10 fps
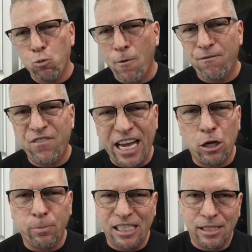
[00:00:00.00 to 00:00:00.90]
will
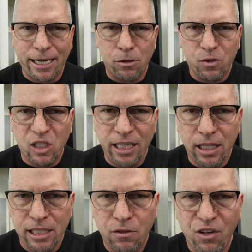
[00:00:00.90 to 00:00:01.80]
fail because they don't see
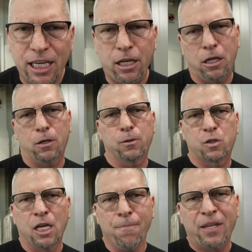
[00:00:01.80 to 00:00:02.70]
these
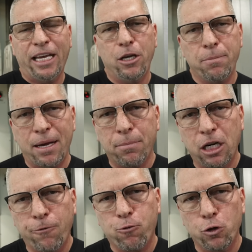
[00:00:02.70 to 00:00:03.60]
videos, and you can make
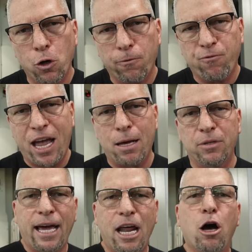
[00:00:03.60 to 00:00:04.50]
money for your
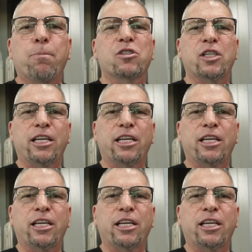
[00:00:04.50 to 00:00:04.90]
family and help us